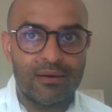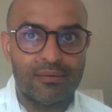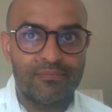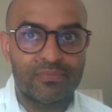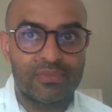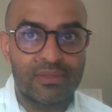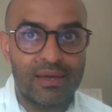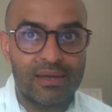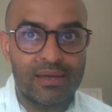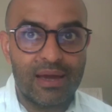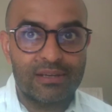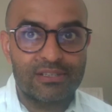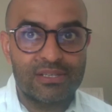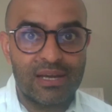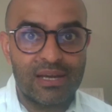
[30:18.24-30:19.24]
they
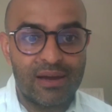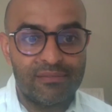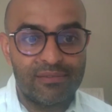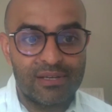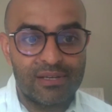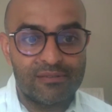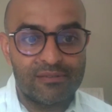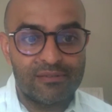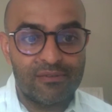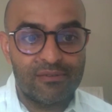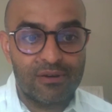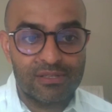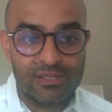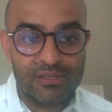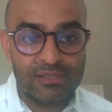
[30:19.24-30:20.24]
actually have an
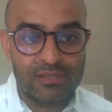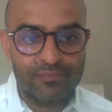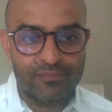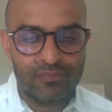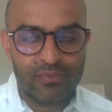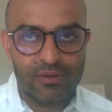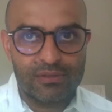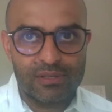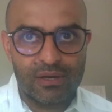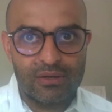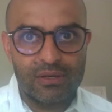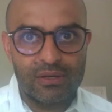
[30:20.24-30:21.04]
advantage. So